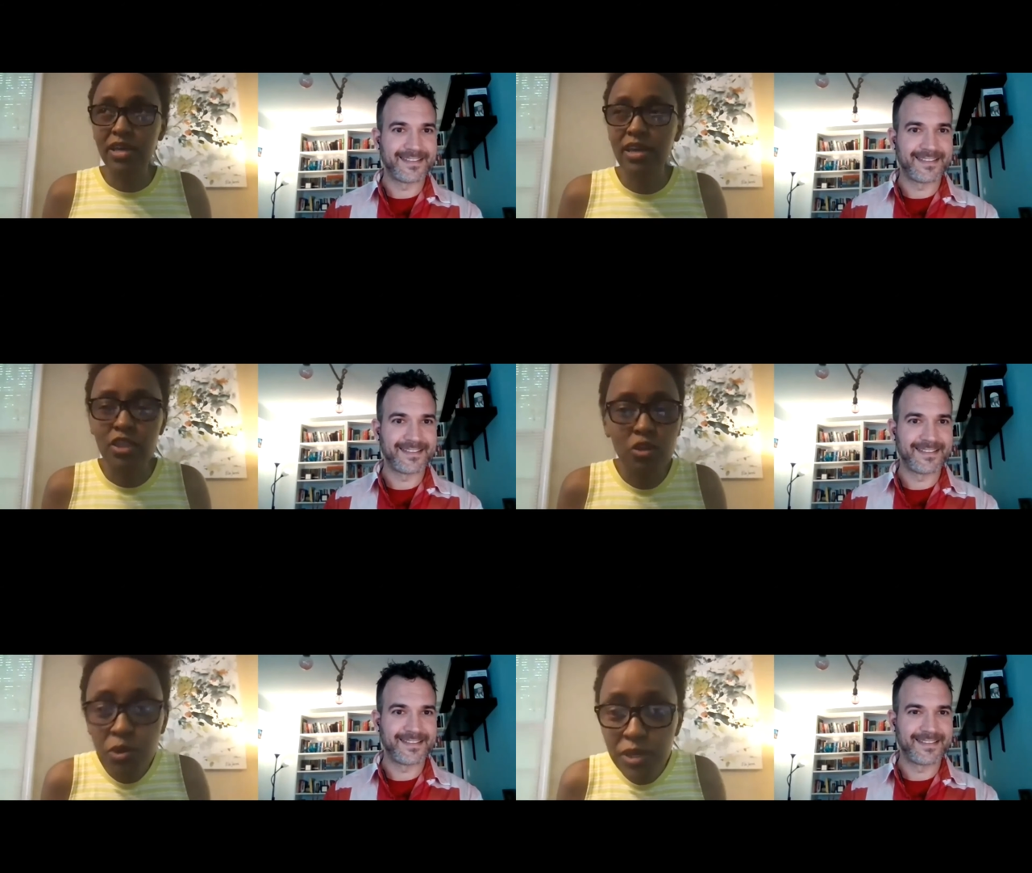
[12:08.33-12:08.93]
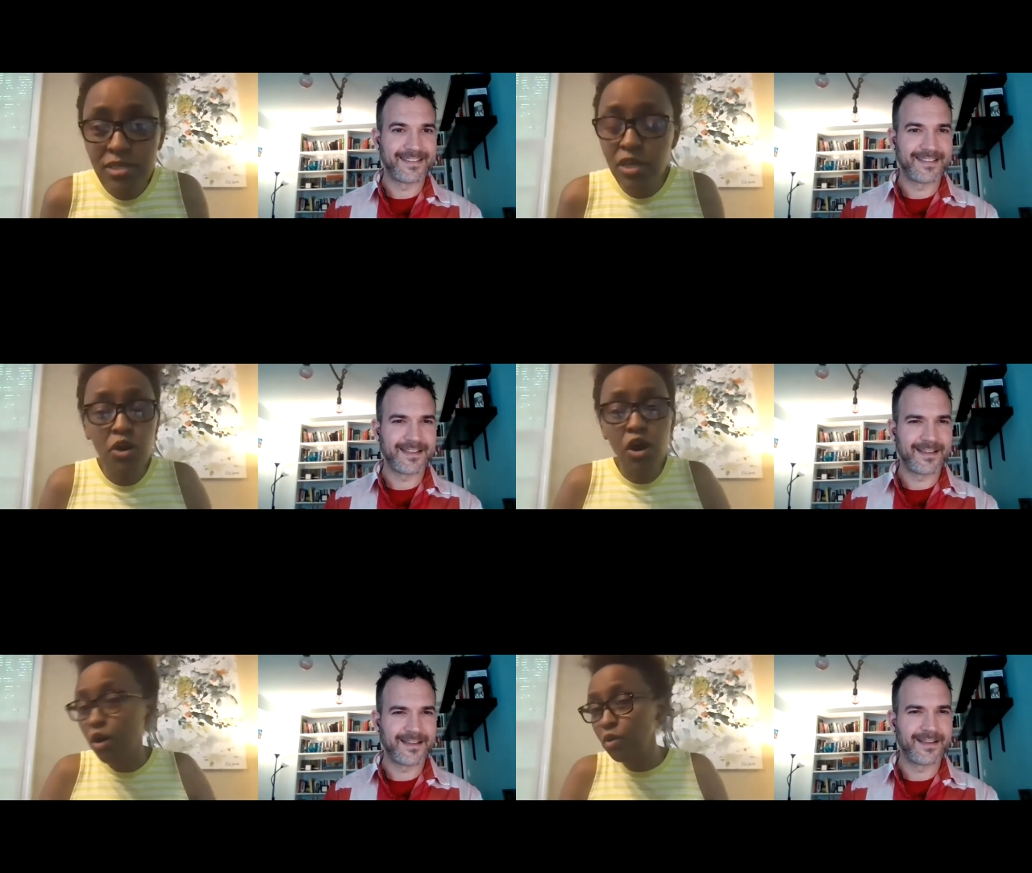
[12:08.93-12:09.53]
Speaker 1: like three weeks
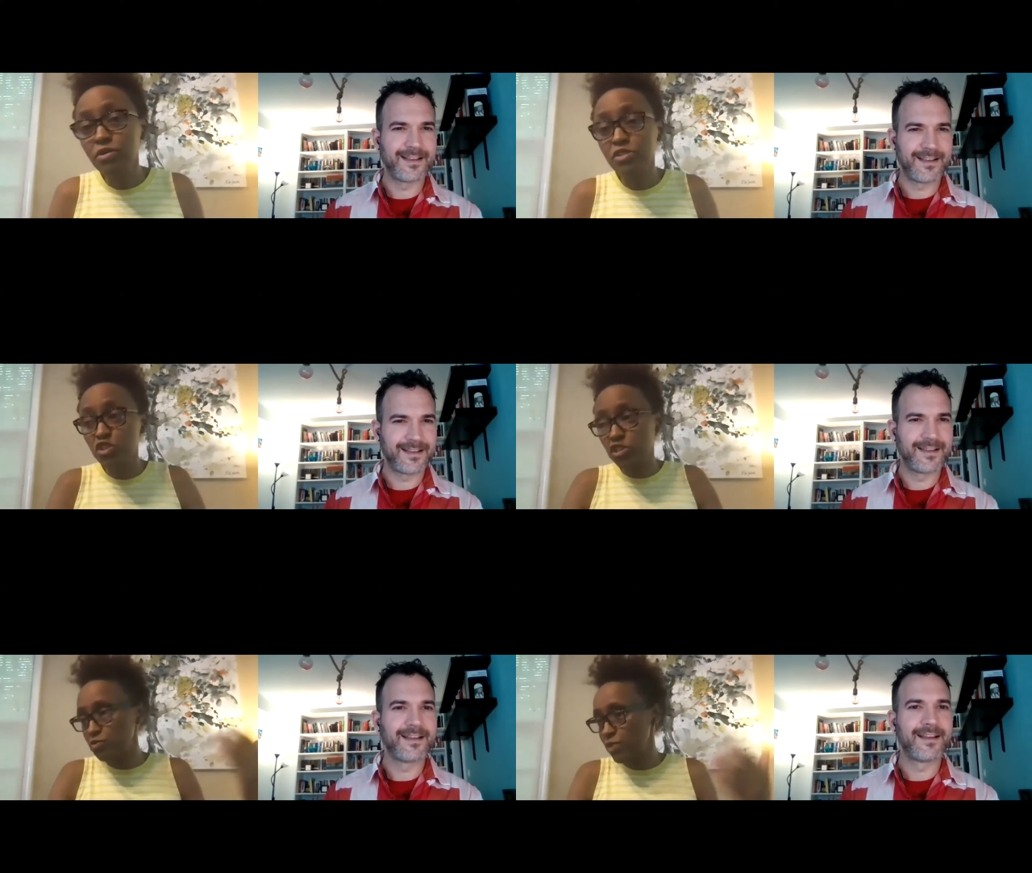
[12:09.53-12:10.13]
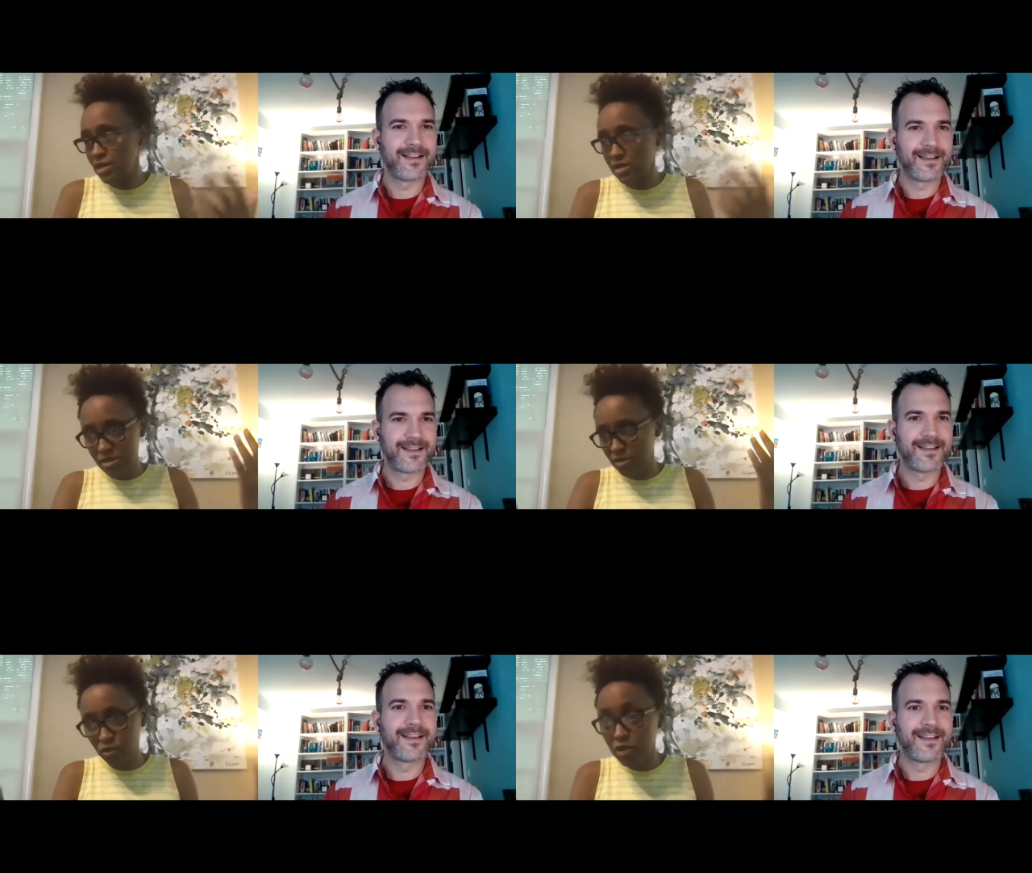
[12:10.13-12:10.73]
ago, just read,
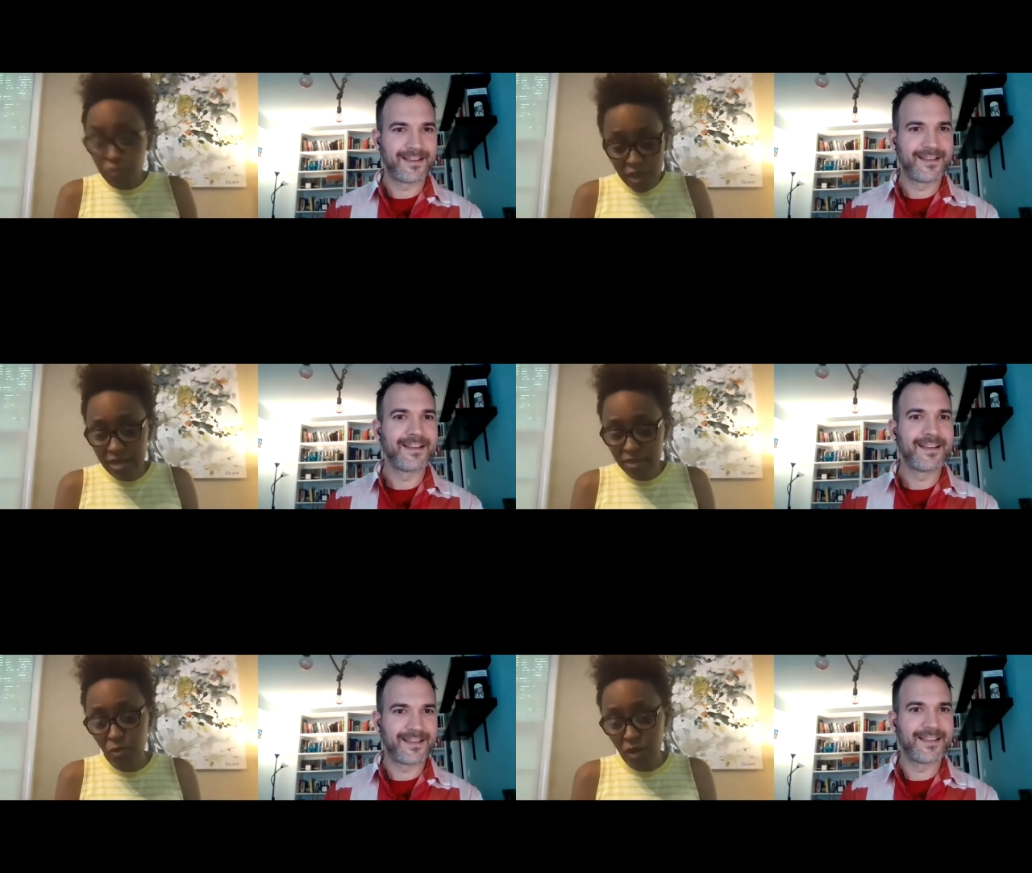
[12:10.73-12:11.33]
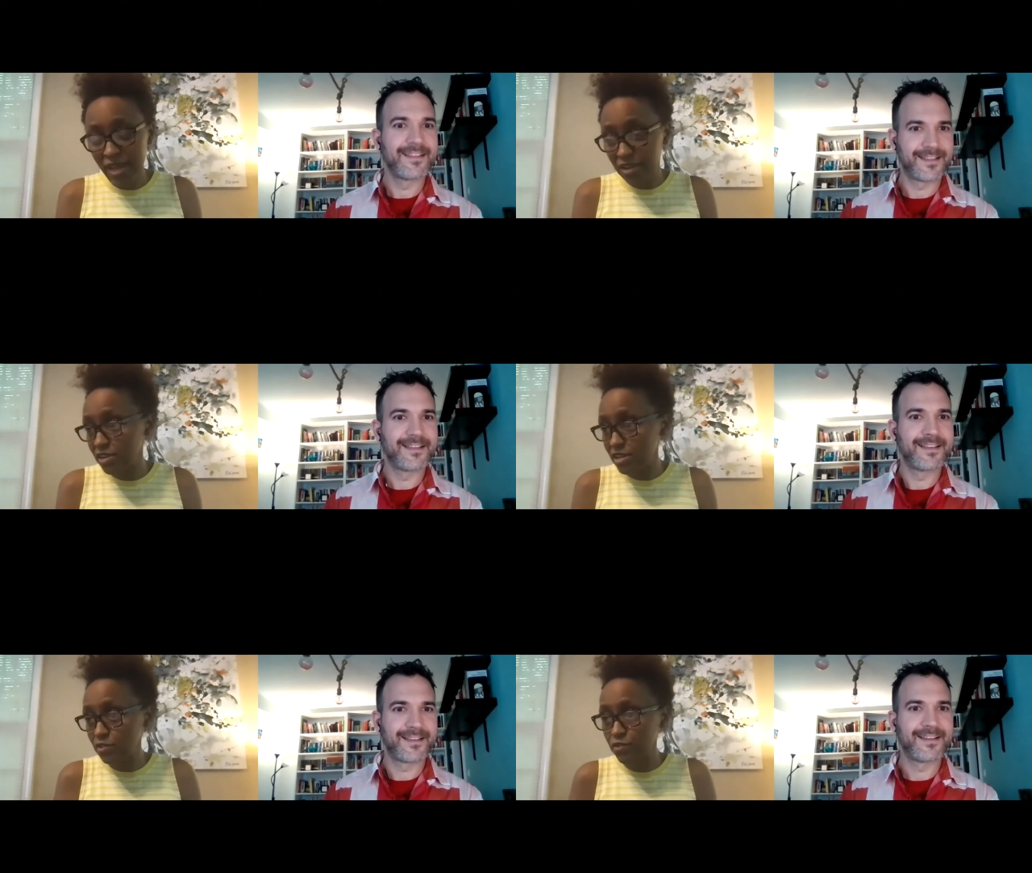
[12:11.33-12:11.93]
reread
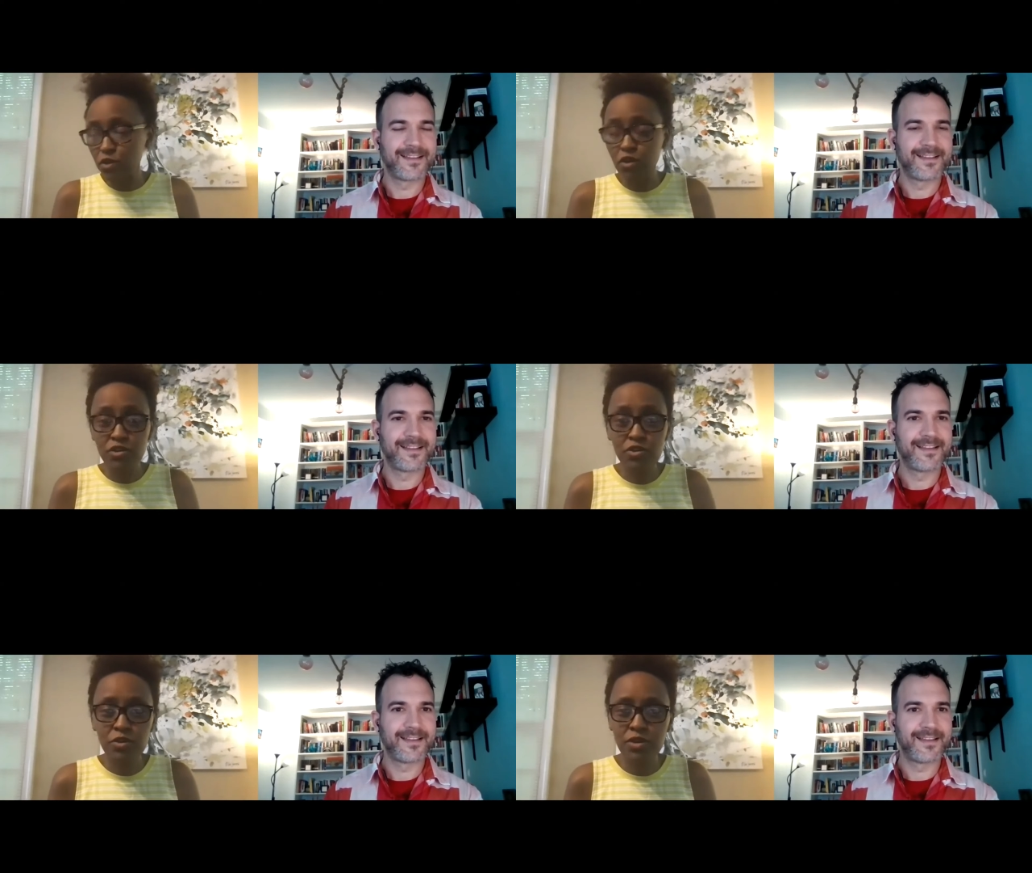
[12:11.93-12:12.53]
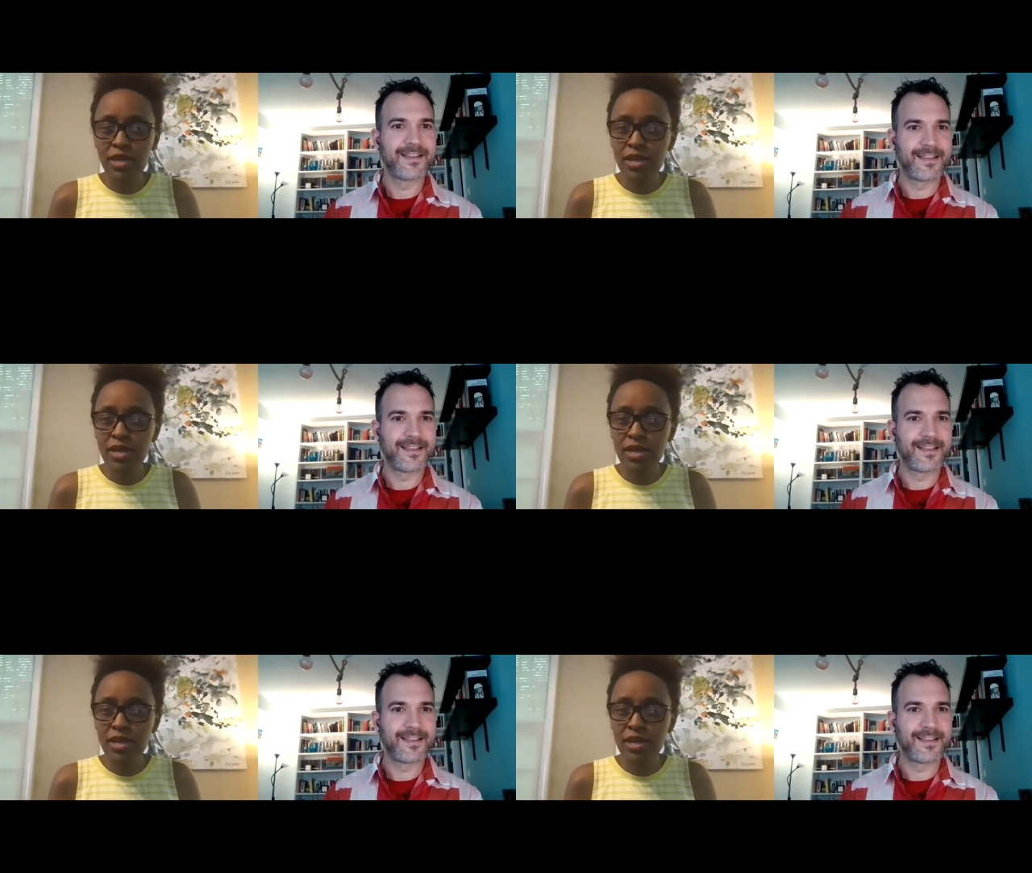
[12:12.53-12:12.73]
100 Years of Solitude.